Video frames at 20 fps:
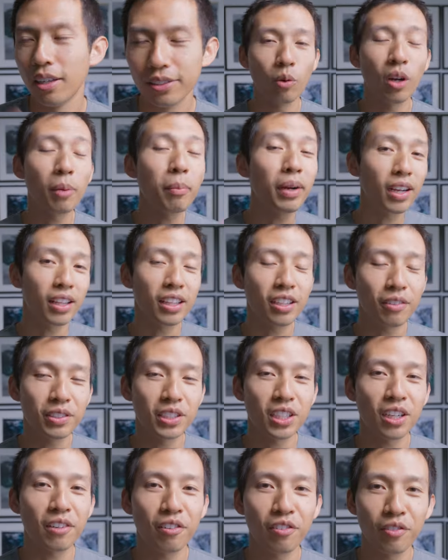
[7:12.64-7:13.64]
One of my other
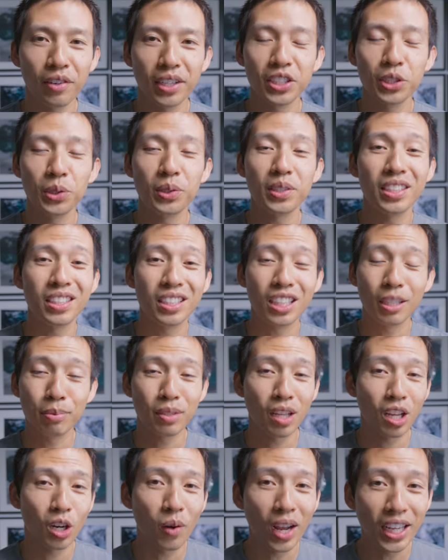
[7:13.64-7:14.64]
photographer friends uses
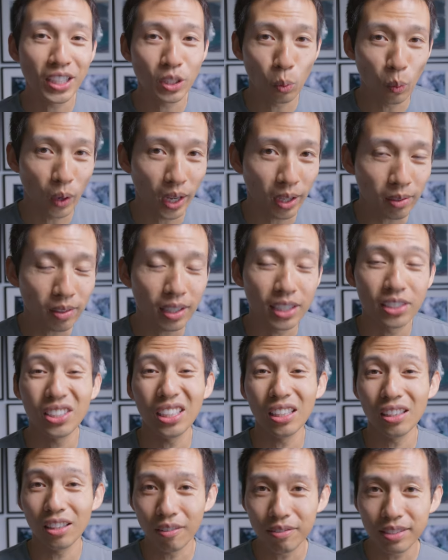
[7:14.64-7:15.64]
Dubsado as well, and
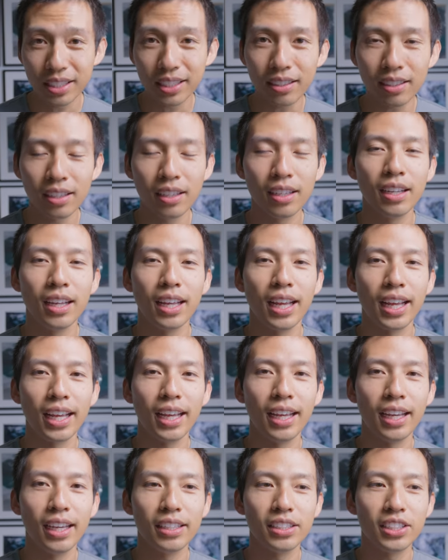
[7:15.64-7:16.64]
she loves it,
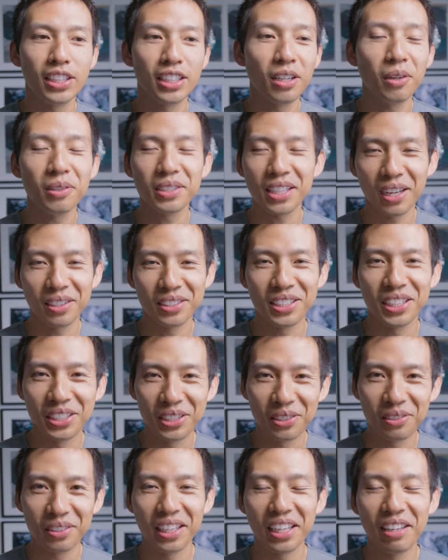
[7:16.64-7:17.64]
and she knows how to
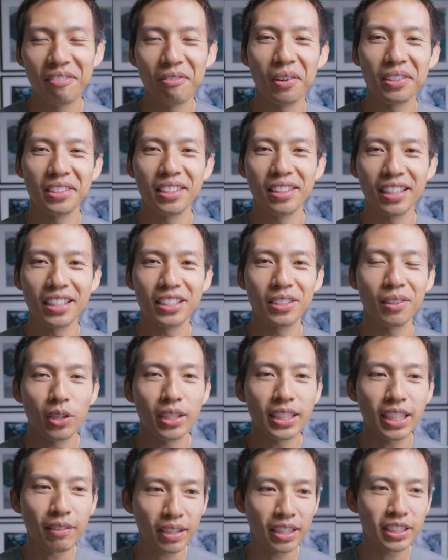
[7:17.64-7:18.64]
do the invoicing things. So
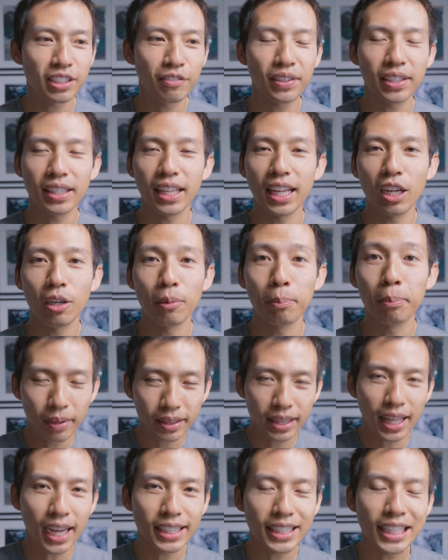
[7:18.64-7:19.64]
I definitely have to figure that out.
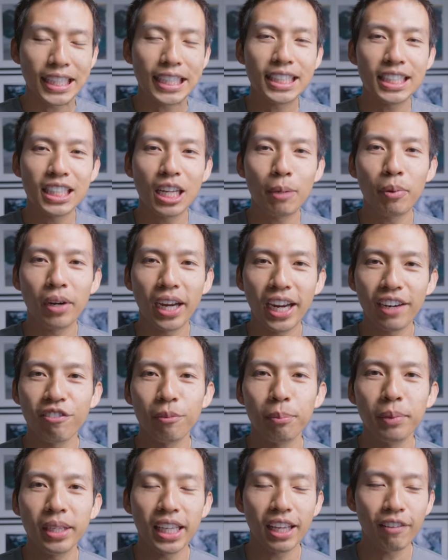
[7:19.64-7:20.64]
But that is number 8
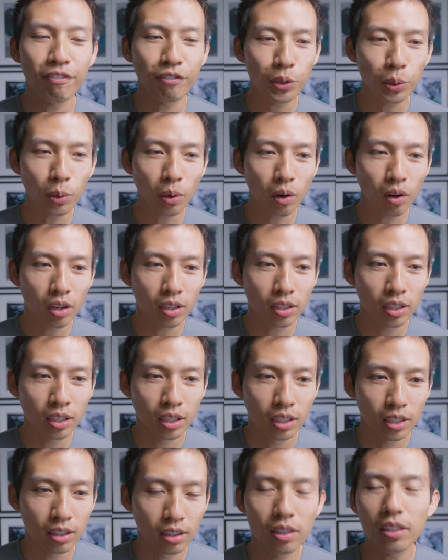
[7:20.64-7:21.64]
for me. If you are
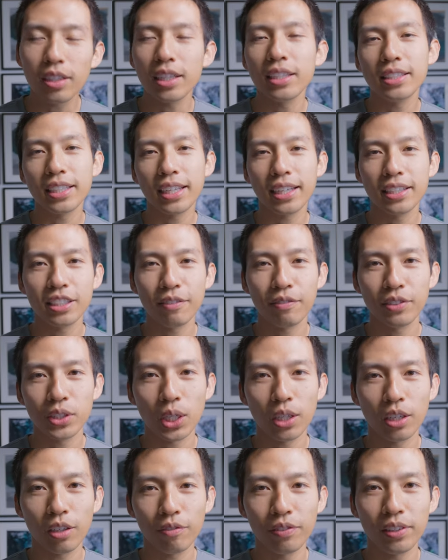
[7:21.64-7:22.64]
looking to get into
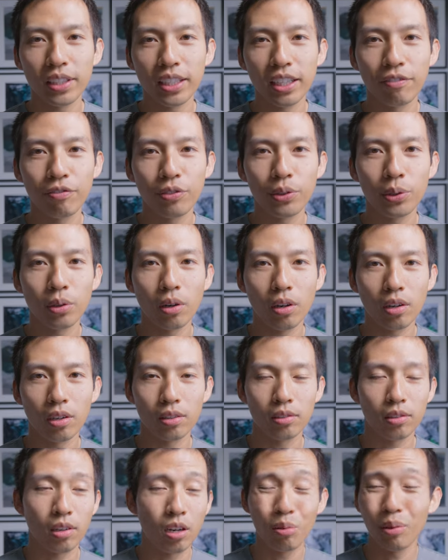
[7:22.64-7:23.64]
photography, if you
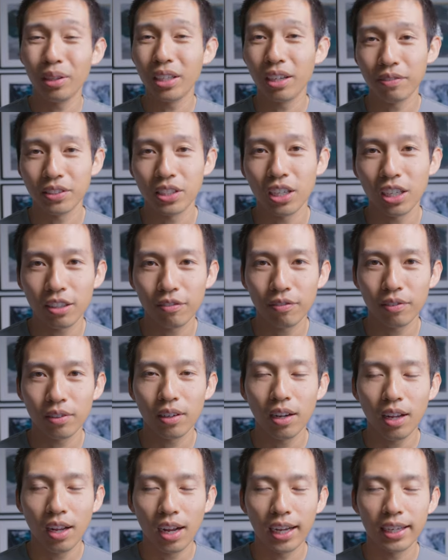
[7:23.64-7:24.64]
are already a
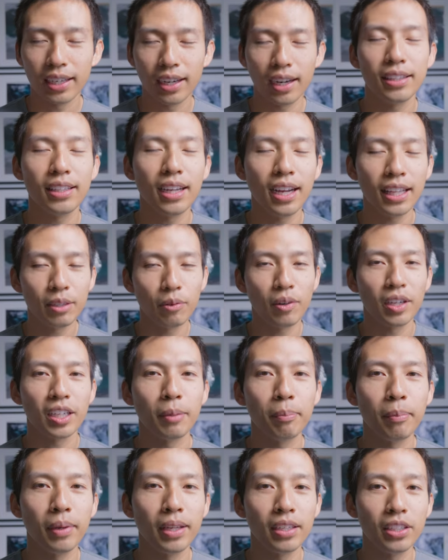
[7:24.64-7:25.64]
photographer, I highly, highly
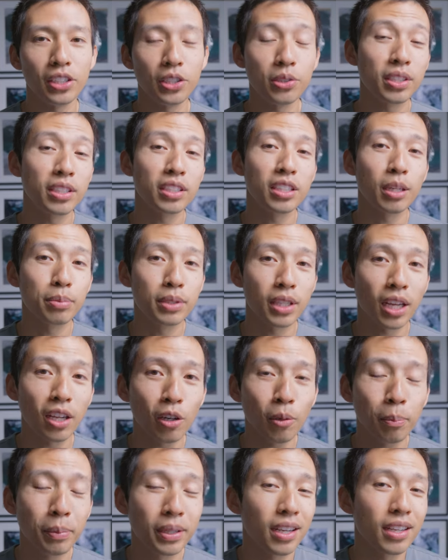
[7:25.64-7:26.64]
recommend using
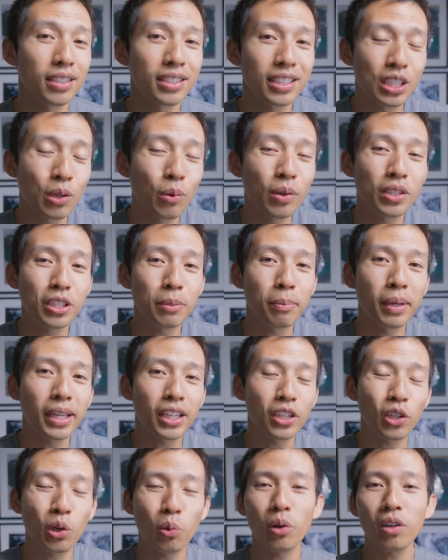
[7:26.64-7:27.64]
Dubsado because it's going to
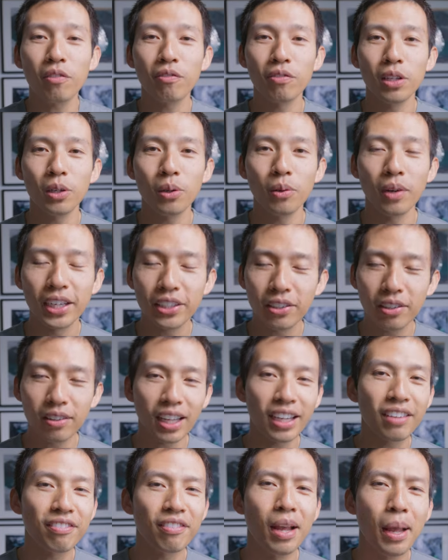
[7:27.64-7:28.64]
make your workflow and your
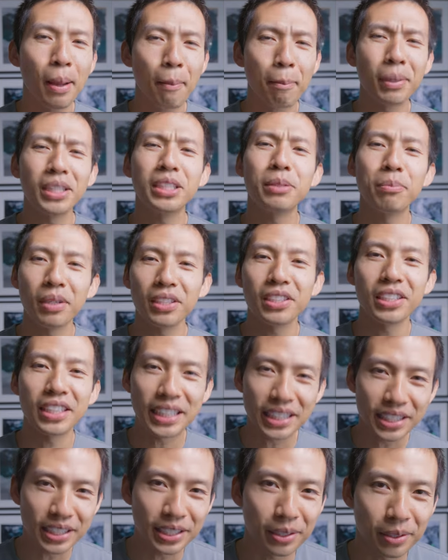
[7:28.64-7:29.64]
life much, much
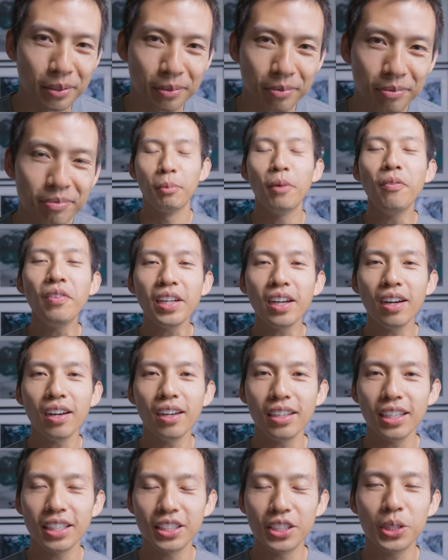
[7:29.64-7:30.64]
easier. Moving
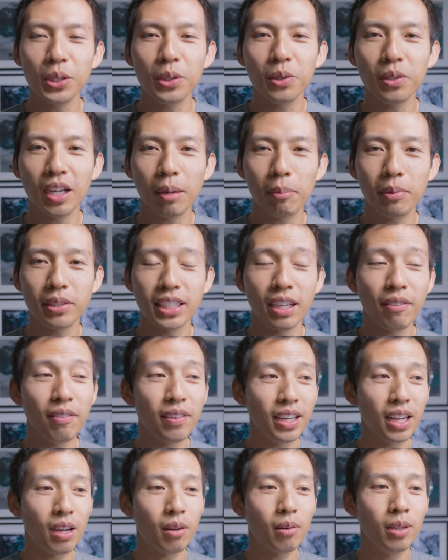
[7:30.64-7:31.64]
on to number
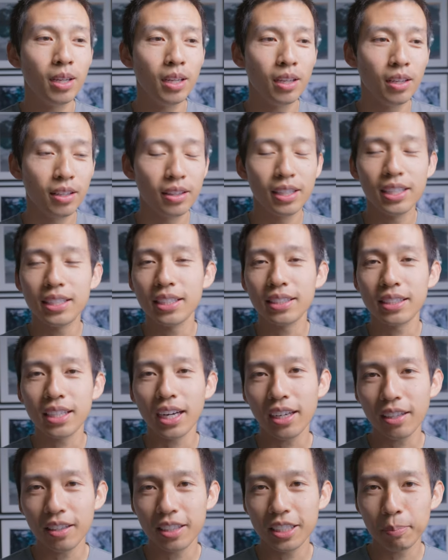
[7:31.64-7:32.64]
7. Now, this
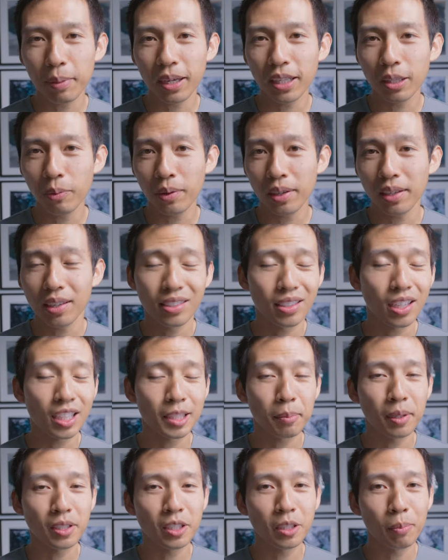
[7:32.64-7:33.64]
entire list, by the way, is not
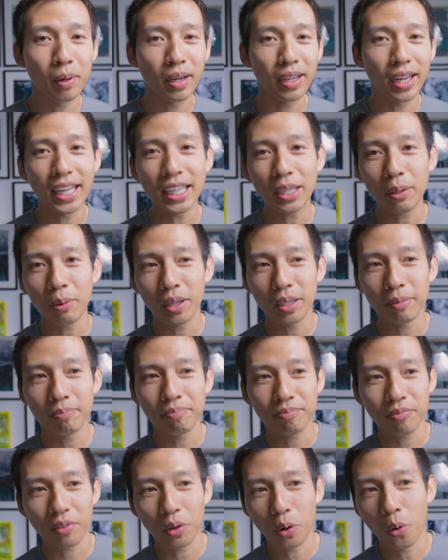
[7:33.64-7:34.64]
sponsored by
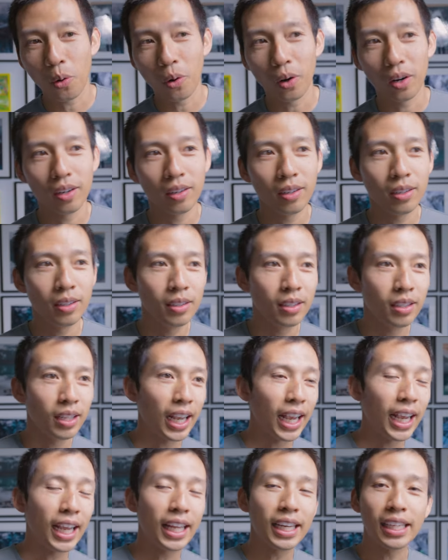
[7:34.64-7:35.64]
anyone or
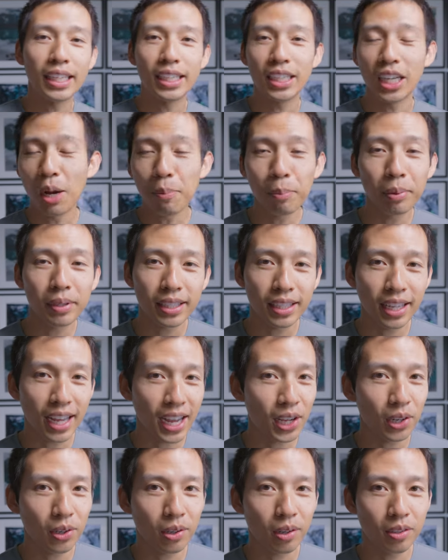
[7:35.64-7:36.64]
any company
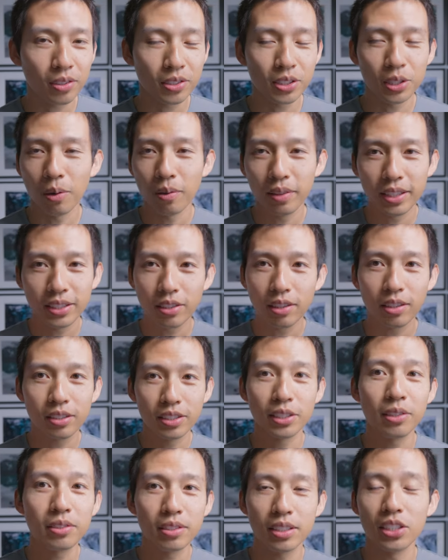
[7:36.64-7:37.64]
at all. So these are
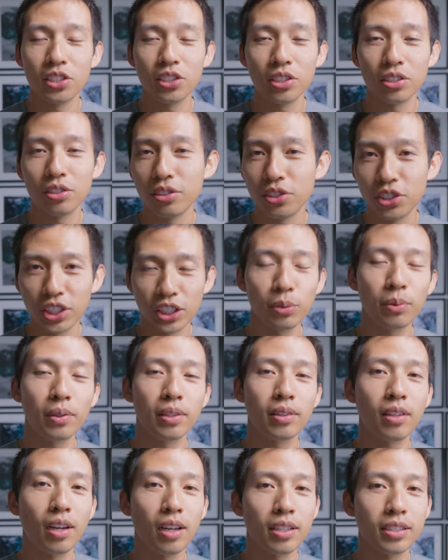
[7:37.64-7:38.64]
seriously just
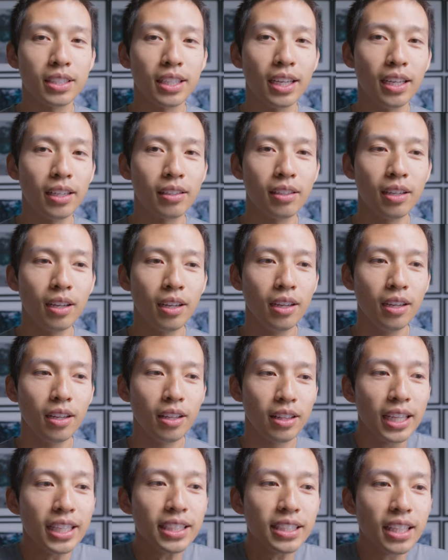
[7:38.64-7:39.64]
genuine thoughts and
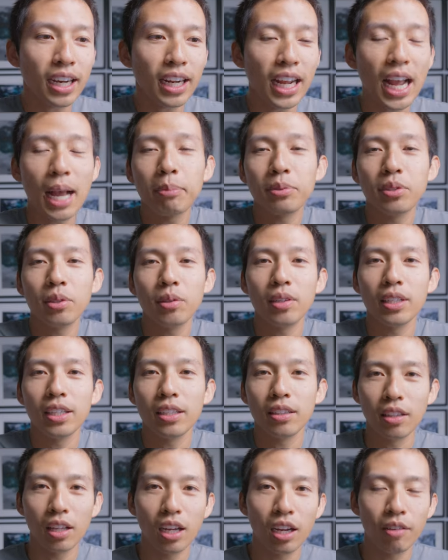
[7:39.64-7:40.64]
things that I
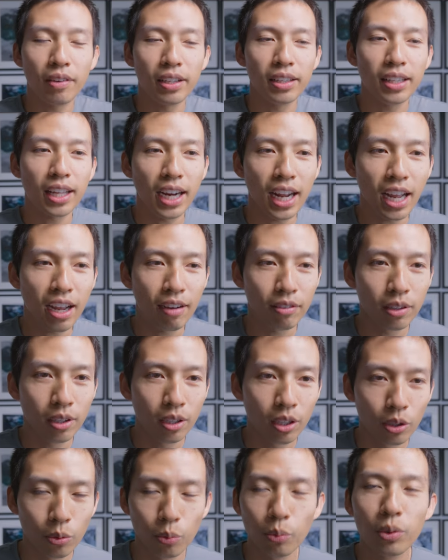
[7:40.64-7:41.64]
absolutely love and that have
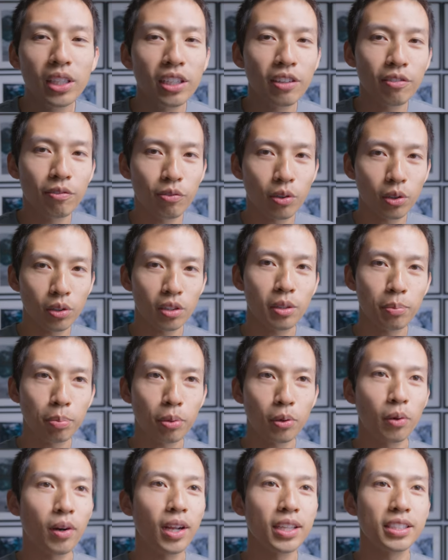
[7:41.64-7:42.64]
really further
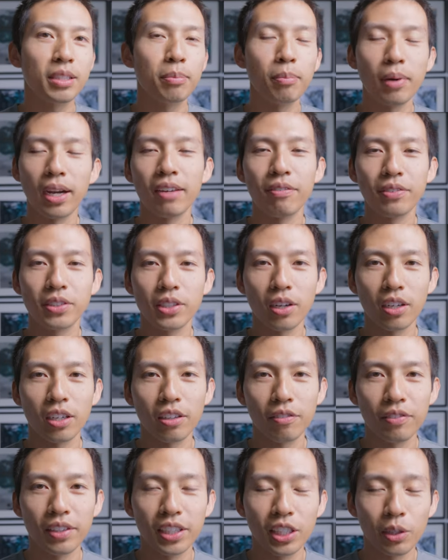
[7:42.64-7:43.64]
progressed my
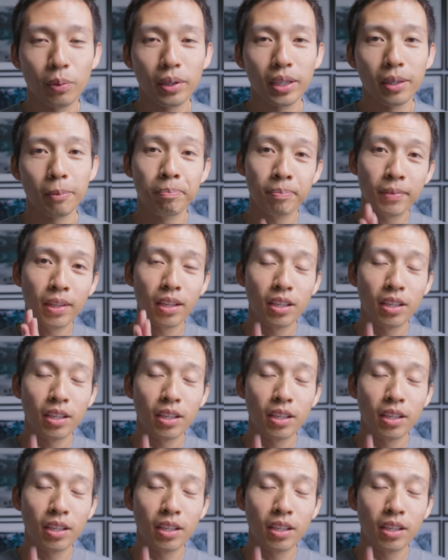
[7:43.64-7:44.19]
photography career.